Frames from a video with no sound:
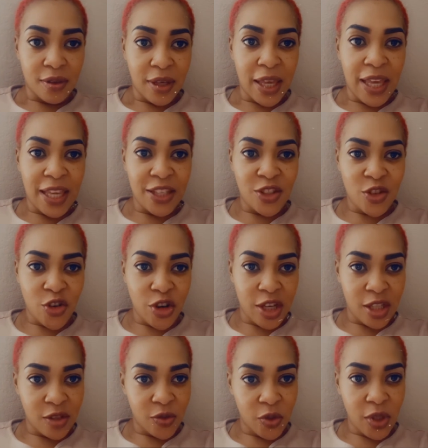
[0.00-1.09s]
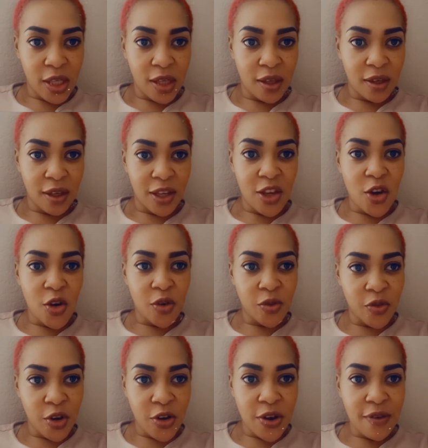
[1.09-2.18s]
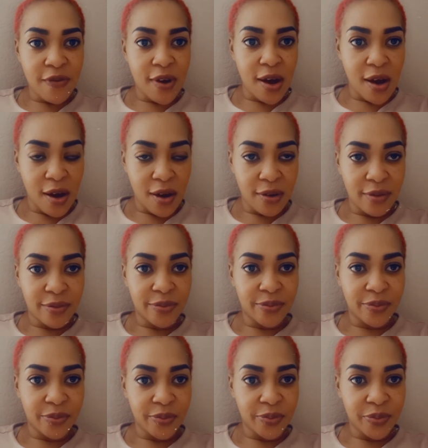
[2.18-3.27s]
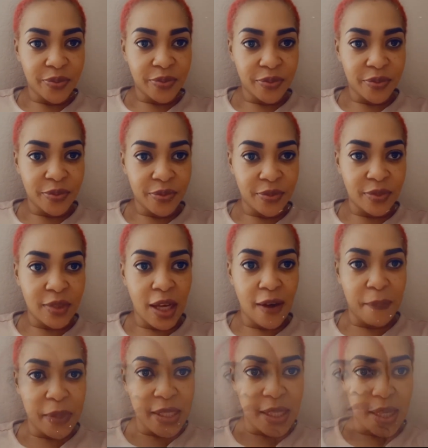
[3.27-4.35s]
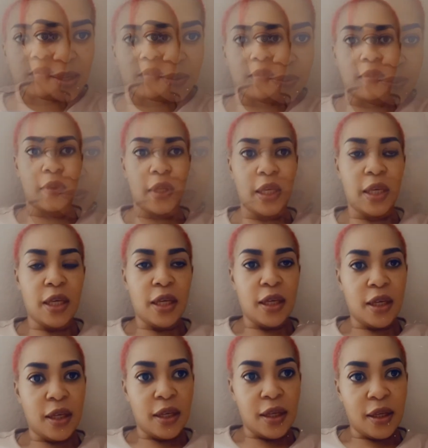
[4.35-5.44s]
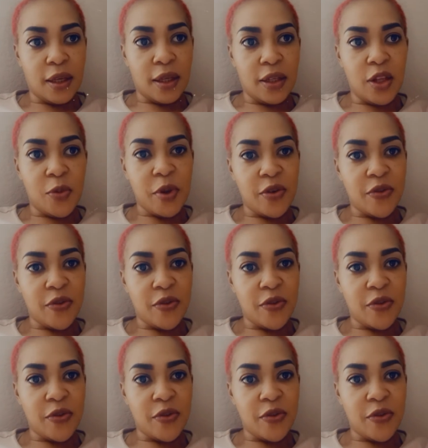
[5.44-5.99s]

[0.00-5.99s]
age gracefully, young forever. That me say. Number